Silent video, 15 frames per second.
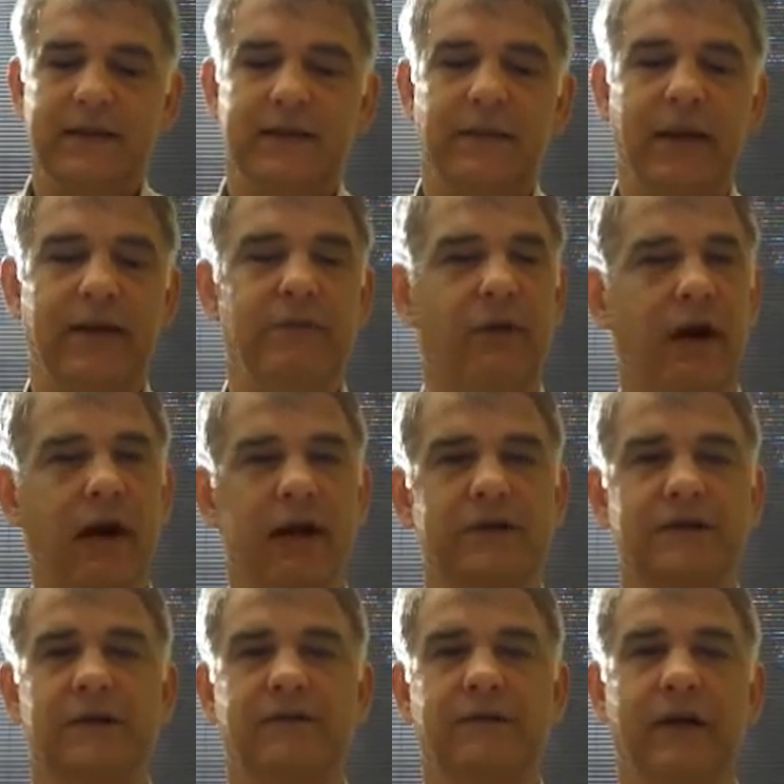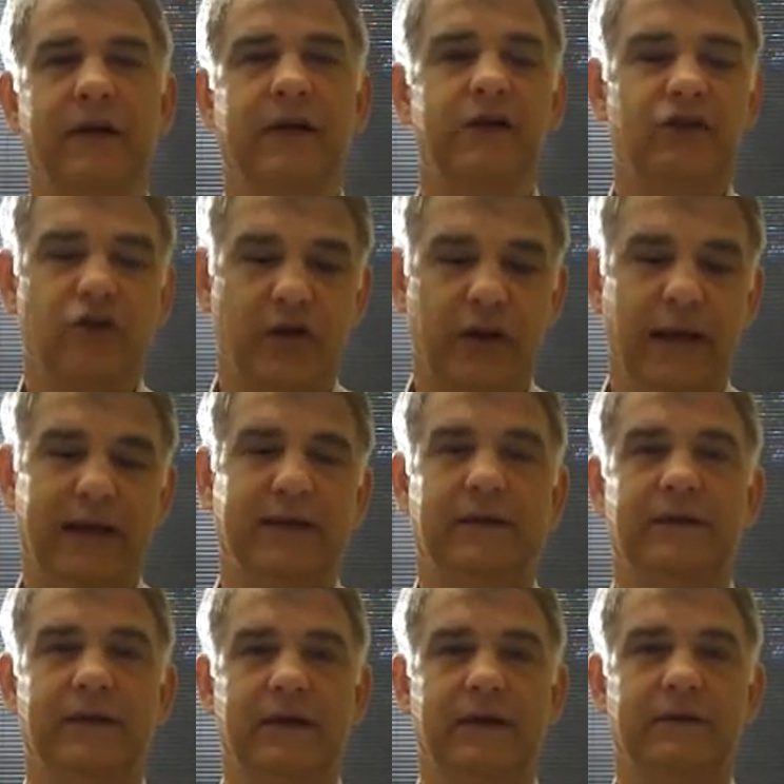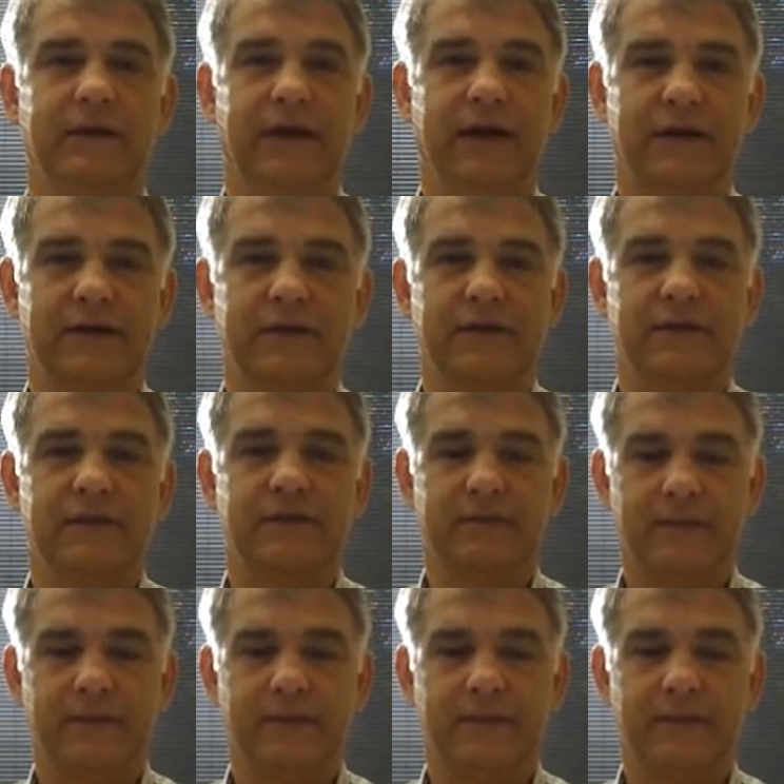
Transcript: to make bonds look very attractive to investors.